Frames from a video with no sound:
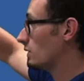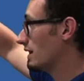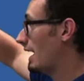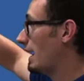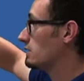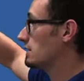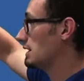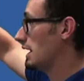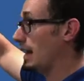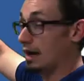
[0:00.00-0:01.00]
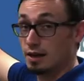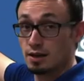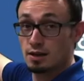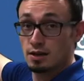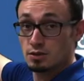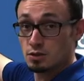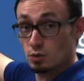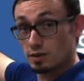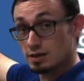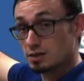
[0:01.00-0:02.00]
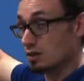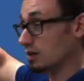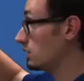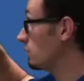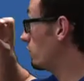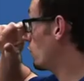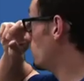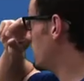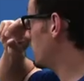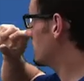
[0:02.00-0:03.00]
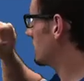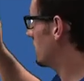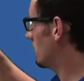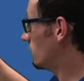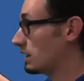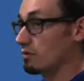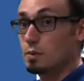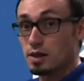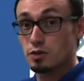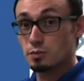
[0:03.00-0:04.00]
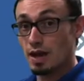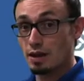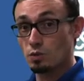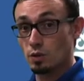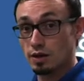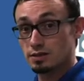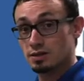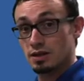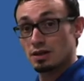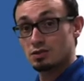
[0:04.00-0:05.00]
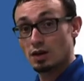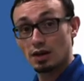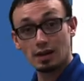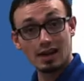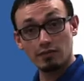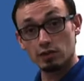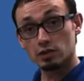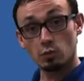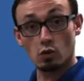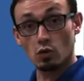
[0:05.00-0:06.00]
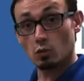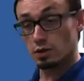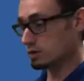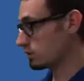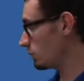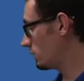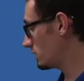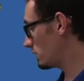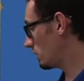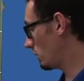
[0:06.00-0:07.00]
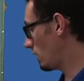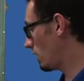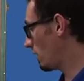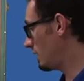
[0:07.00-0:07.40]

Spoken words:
the house and the attic. So what that's going to do for me is going to give me those pathways, so I can kind of explore what's going on.